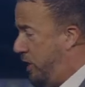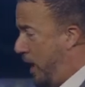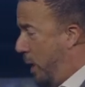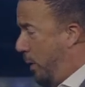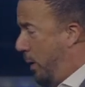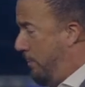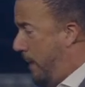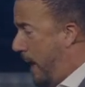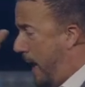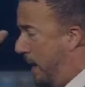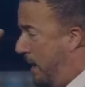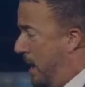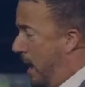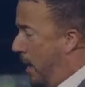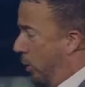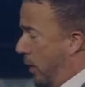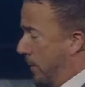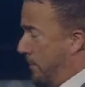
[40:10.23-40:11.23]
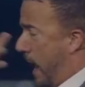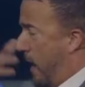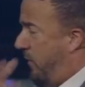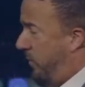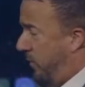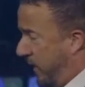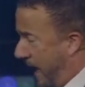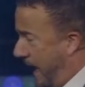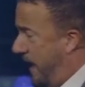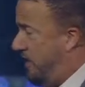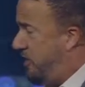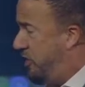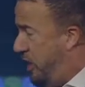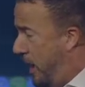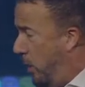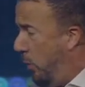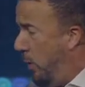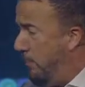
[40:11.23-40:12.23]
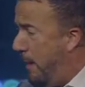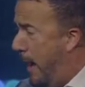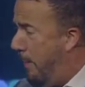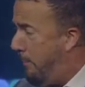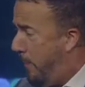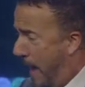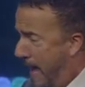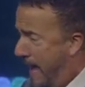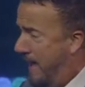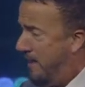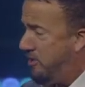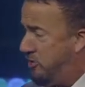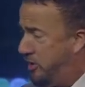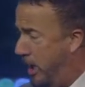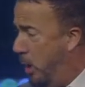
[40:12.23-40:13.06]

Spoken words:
deal with my flesh, deal with my past,